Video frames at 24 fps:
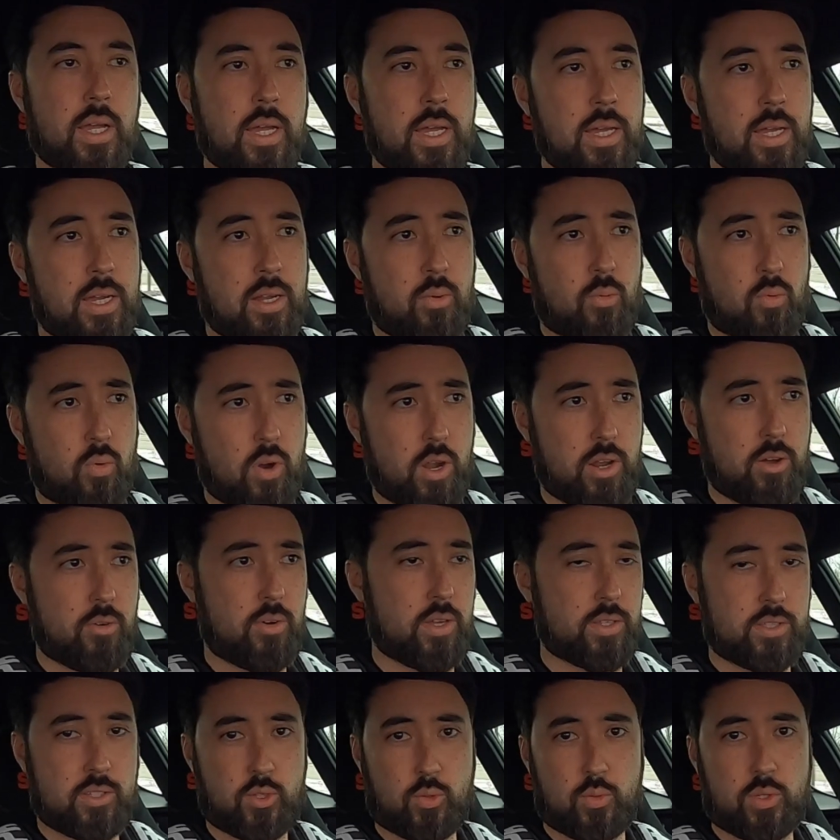right around the
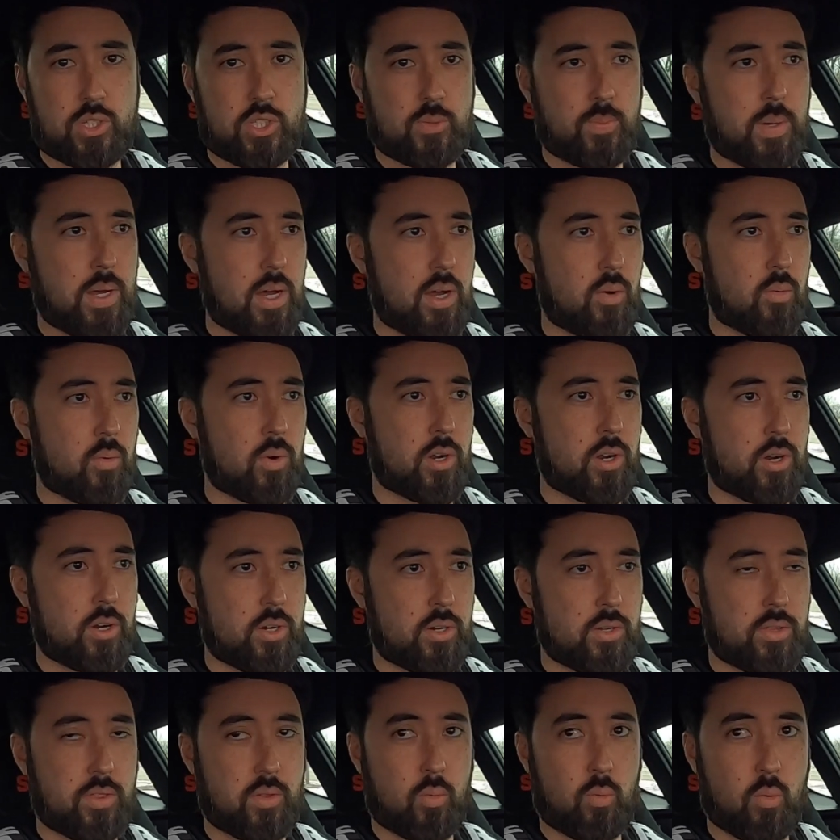sweet spot where the
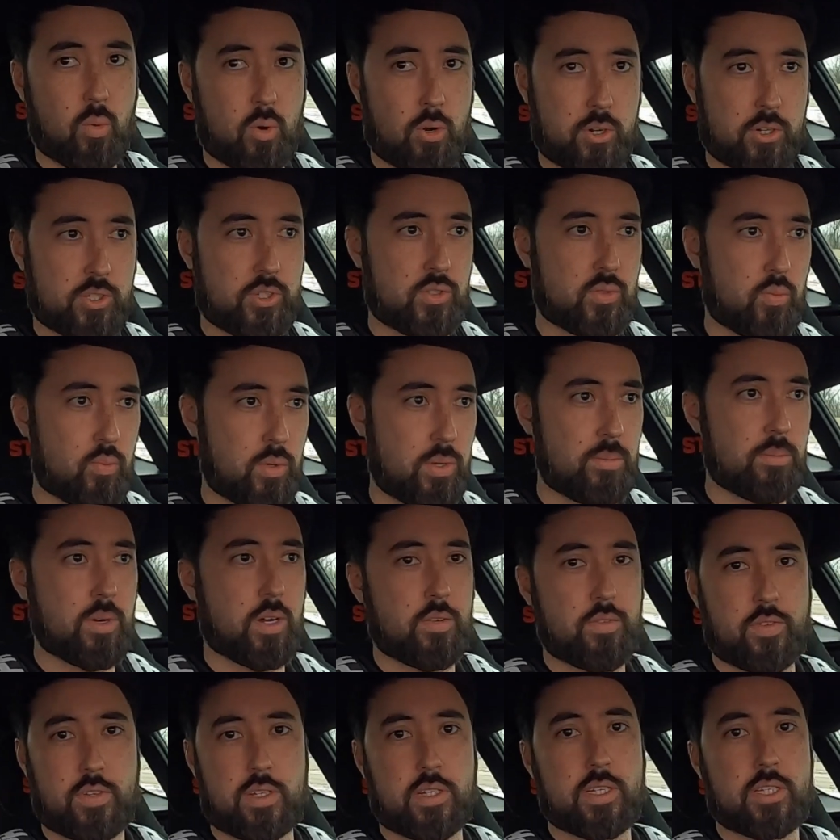worst wind
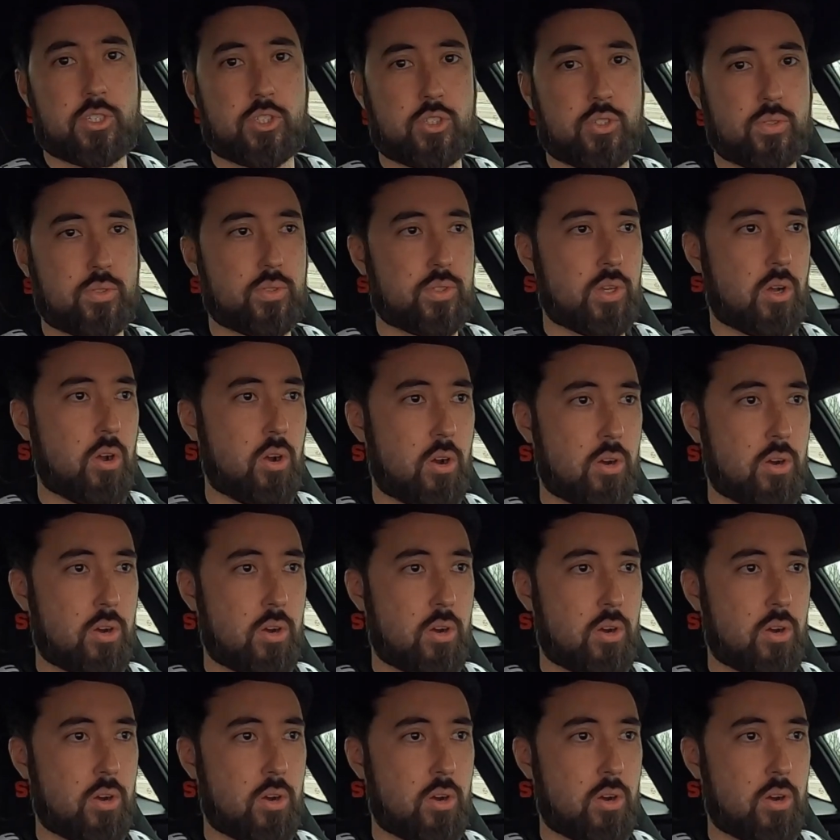buffeting issues are in